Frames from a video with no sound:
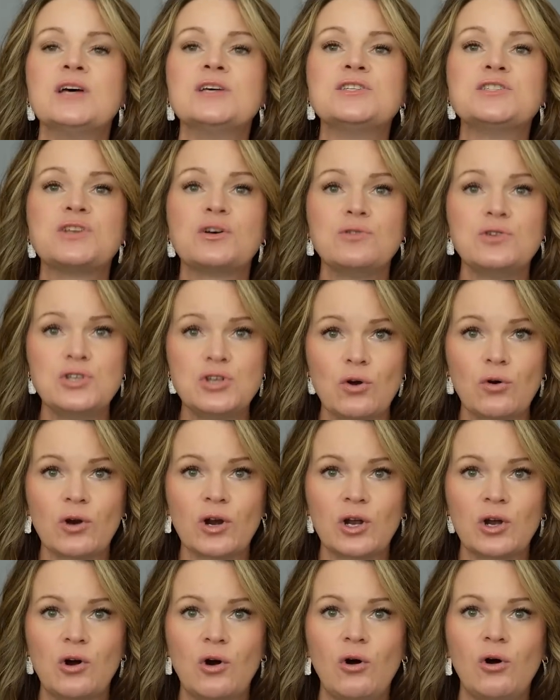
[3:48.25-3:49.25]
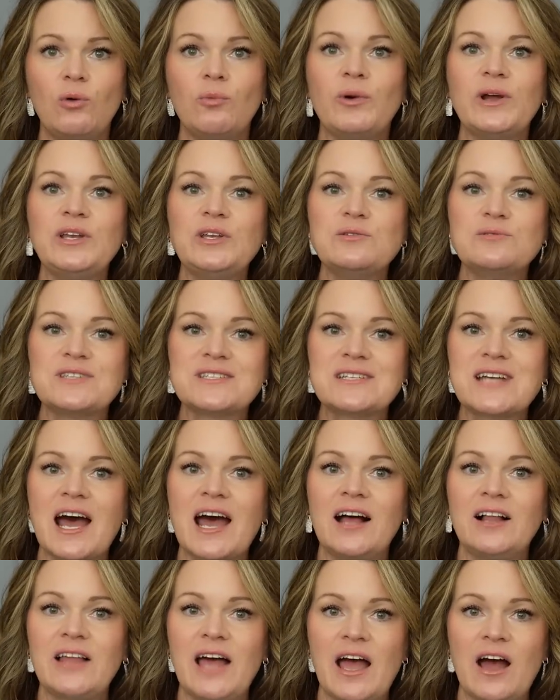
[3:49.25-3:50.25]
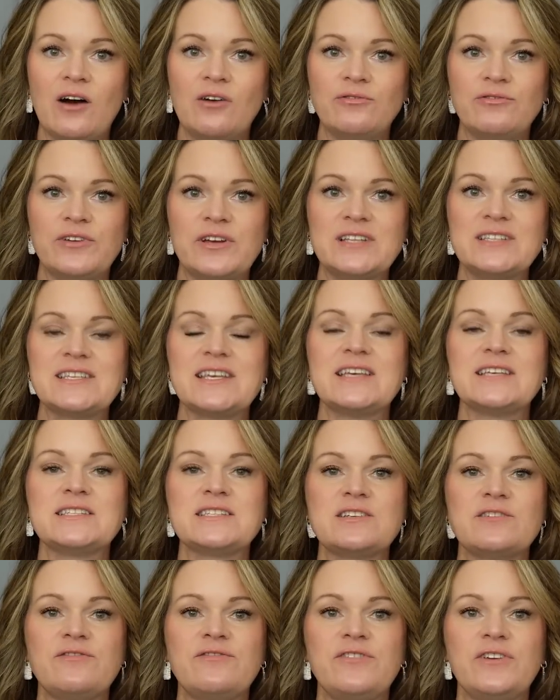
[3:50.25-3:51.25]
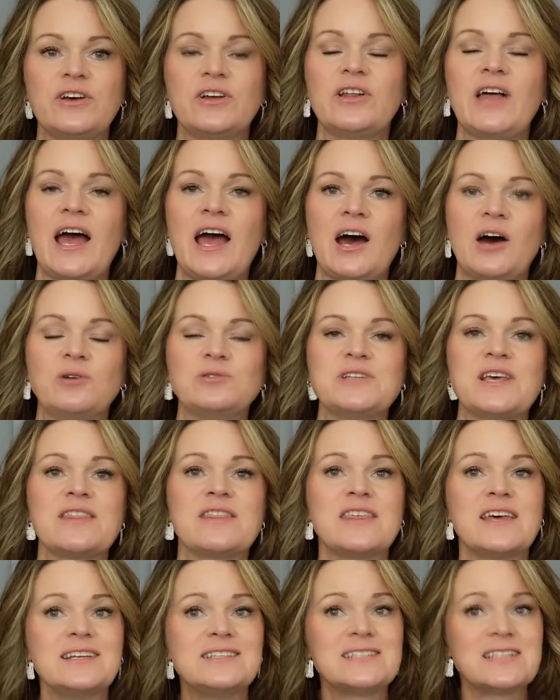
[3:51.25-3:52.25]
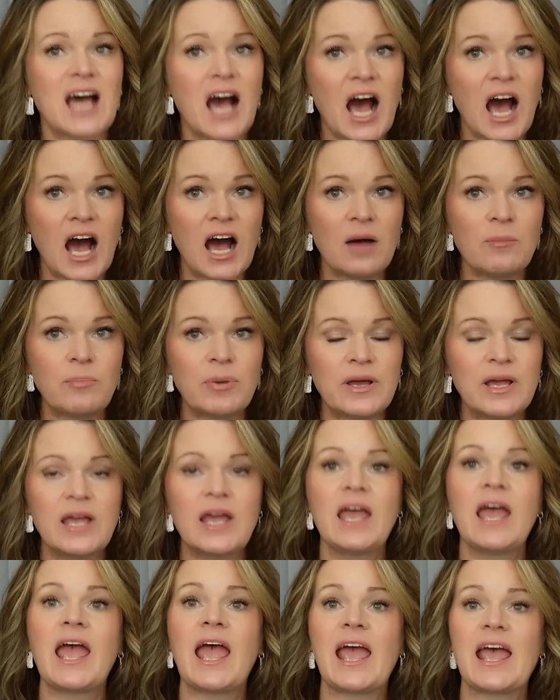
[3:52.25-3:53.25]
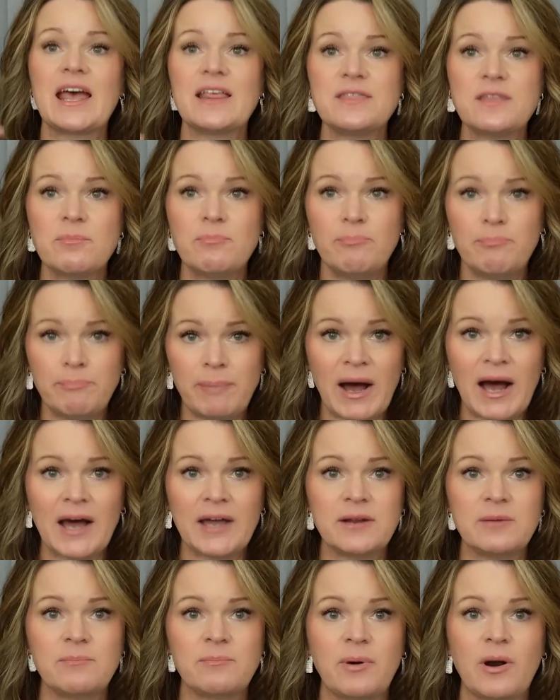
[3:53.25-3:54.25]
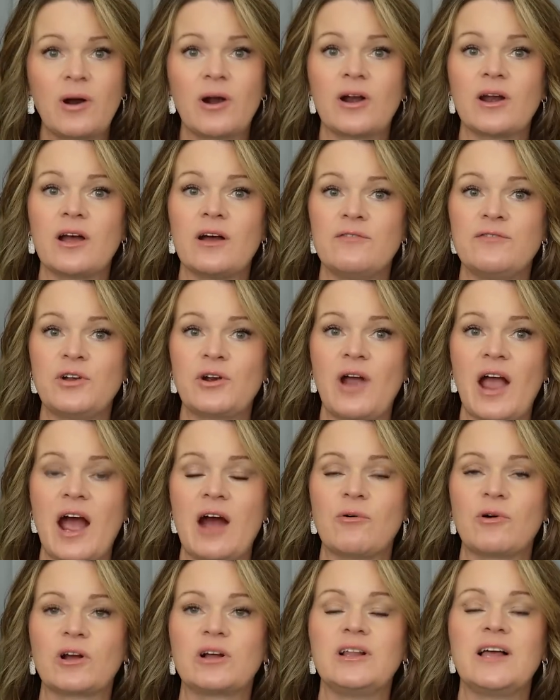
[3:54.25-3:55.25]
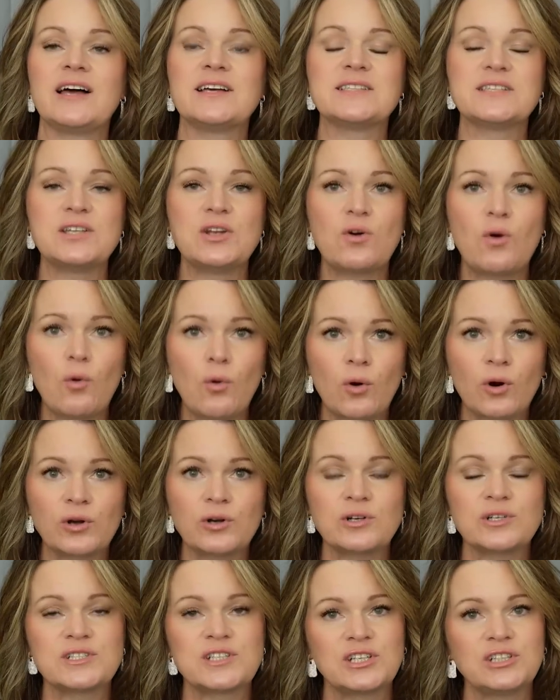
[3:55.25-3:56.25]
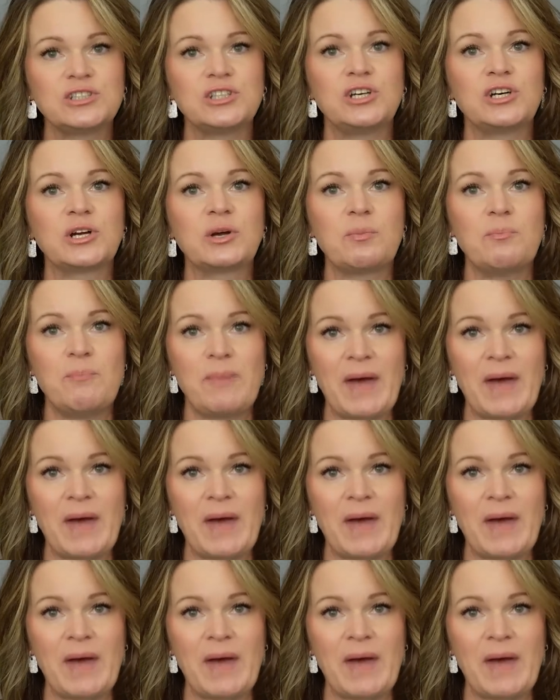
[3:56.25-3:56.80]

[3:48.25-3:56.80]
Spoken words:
So your goal when you style outfits is to fill out the top and the bottom part of your hourglass in order to look